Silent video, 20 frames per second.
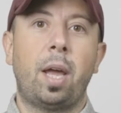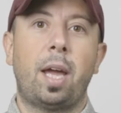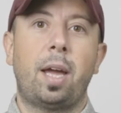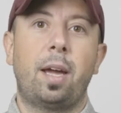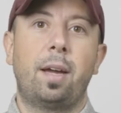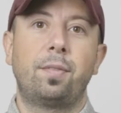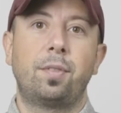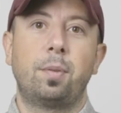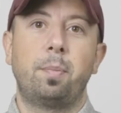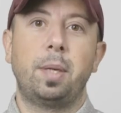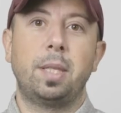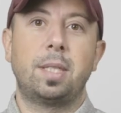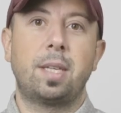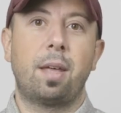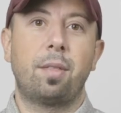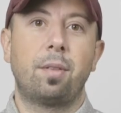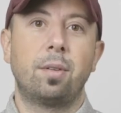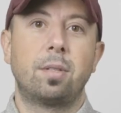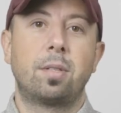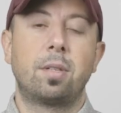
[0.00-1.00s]
have to be
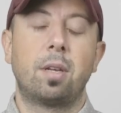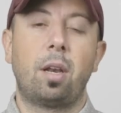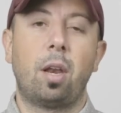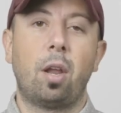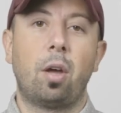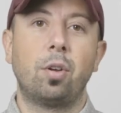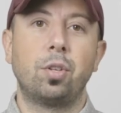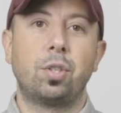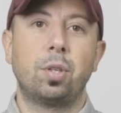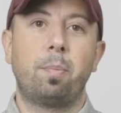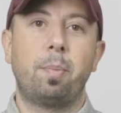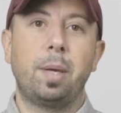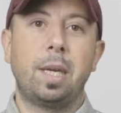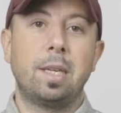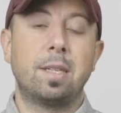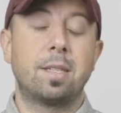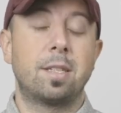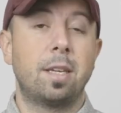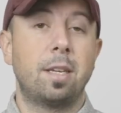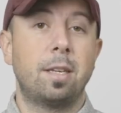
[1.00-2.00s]
tethered to larger
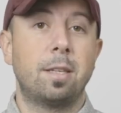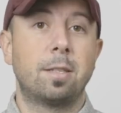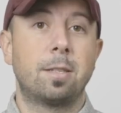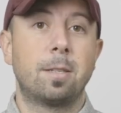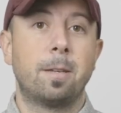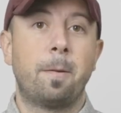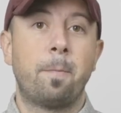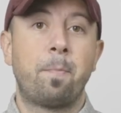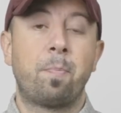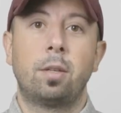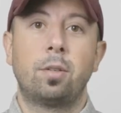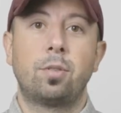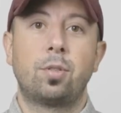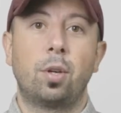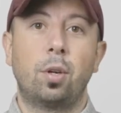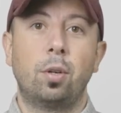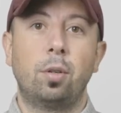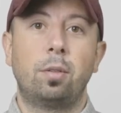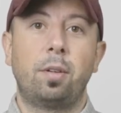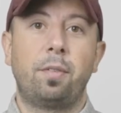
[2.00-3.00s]
P Cs.
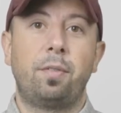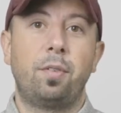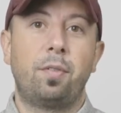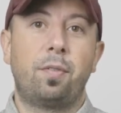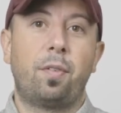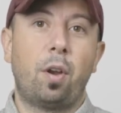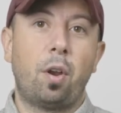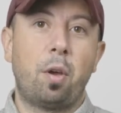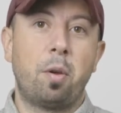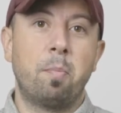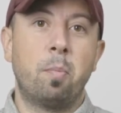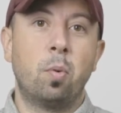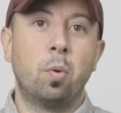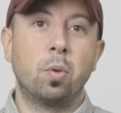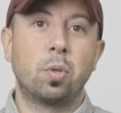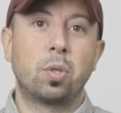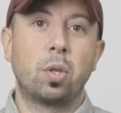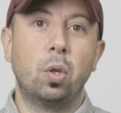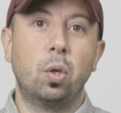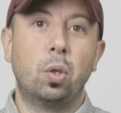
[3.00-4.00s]
So if you follow
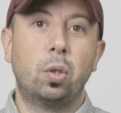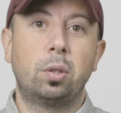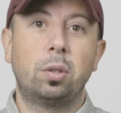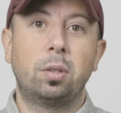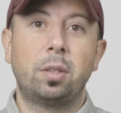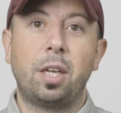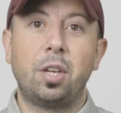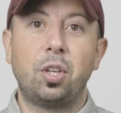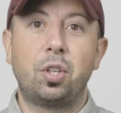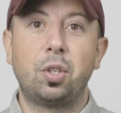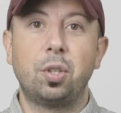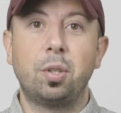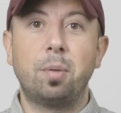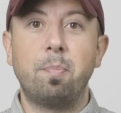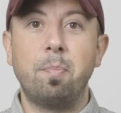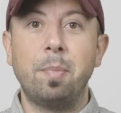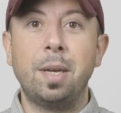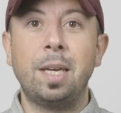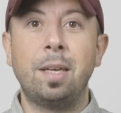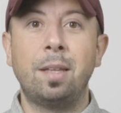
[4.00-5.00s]
Moore's law, it should
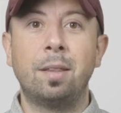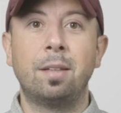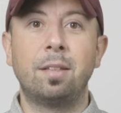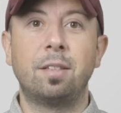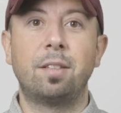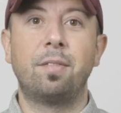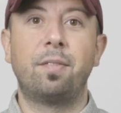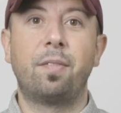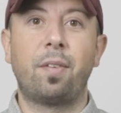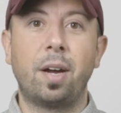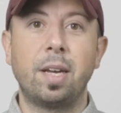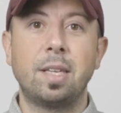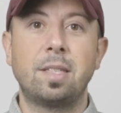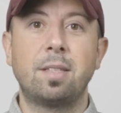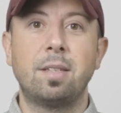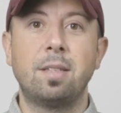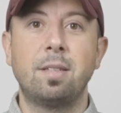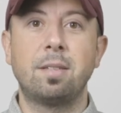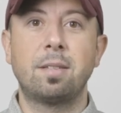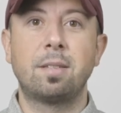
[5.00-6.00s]
mean that
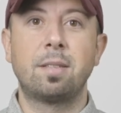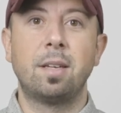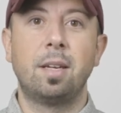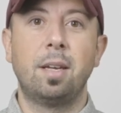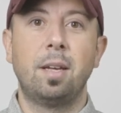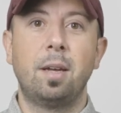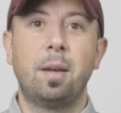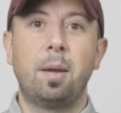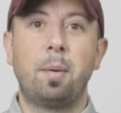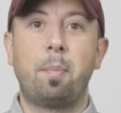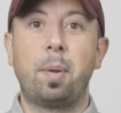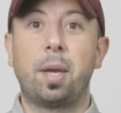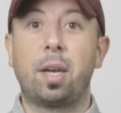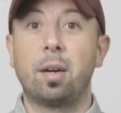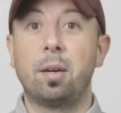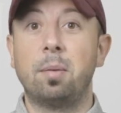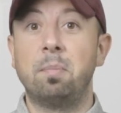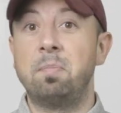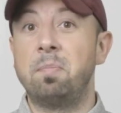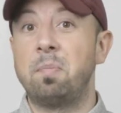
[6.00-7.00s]
devices
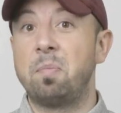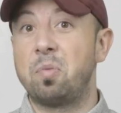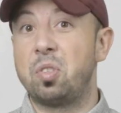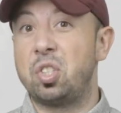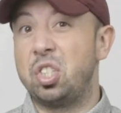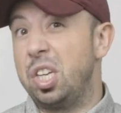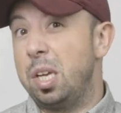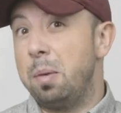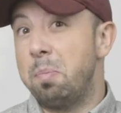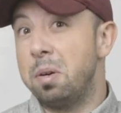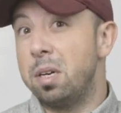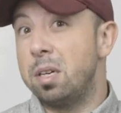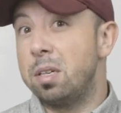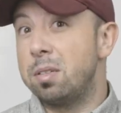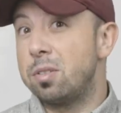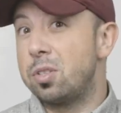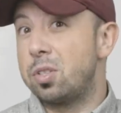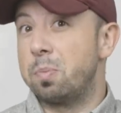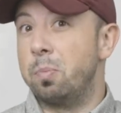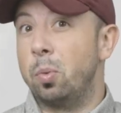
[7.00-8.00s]
become
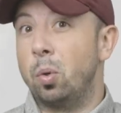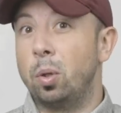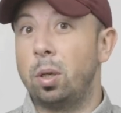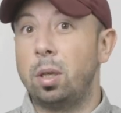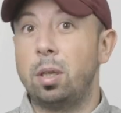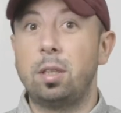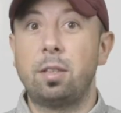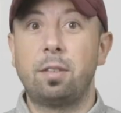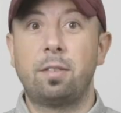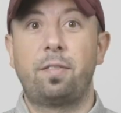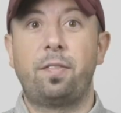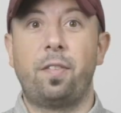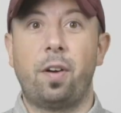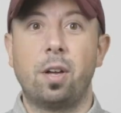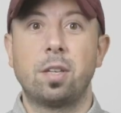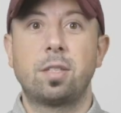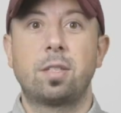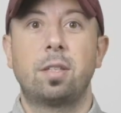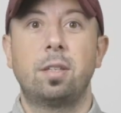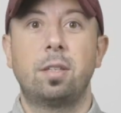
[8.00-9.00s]
cheaper, smaller,
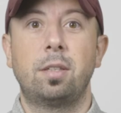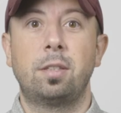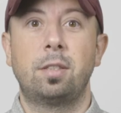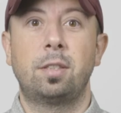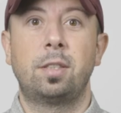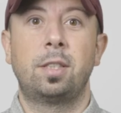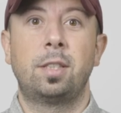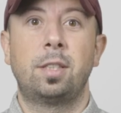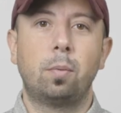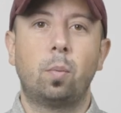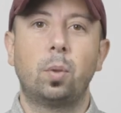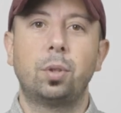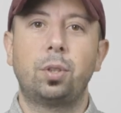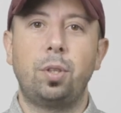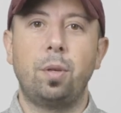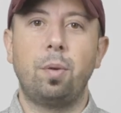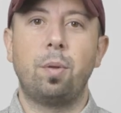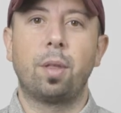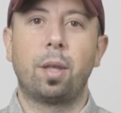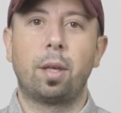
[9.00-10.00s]
faster. What
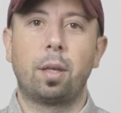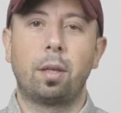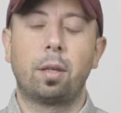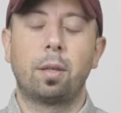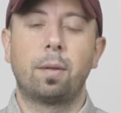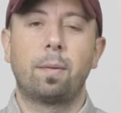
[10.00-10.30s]
do you think?